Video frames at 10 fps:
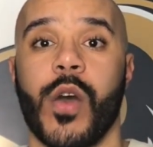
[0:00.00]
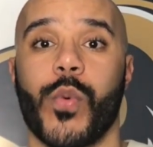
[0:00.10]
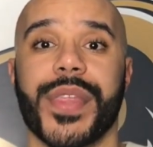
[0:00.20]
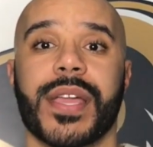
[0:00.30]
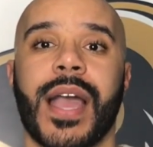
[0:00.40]

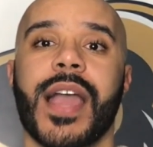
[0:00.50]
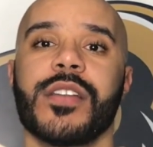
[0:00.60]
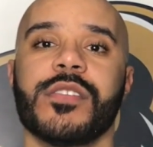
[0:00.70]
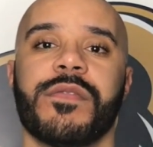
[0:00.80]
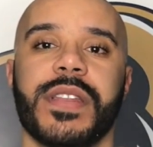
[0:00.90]
while the
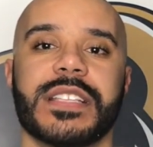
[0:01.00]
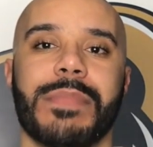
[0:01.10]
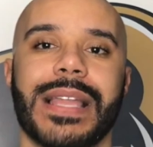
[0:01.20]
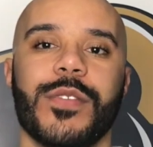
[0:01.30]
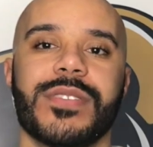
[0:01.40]
Cardinals finished
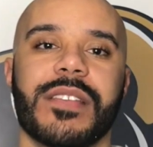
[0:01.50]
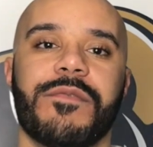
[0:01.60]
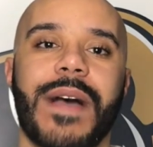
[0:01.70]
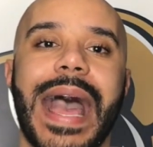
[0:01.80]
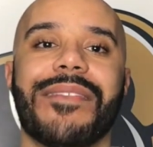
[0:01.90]
by losing
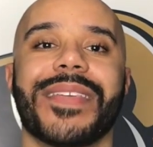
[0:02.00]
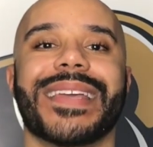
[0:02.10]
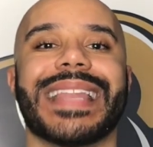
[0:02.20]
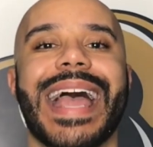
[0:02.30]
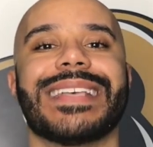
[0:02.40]
5 of
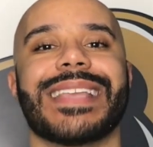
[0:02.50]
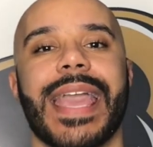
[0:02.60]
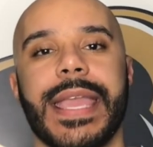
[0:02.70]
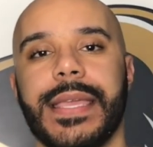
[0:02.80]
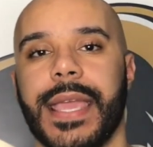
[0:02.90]
their last
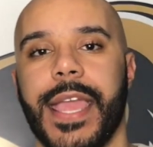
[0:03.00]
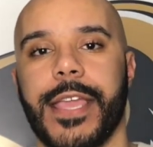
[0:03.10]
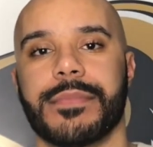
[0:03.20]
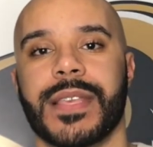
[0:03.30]
8 games.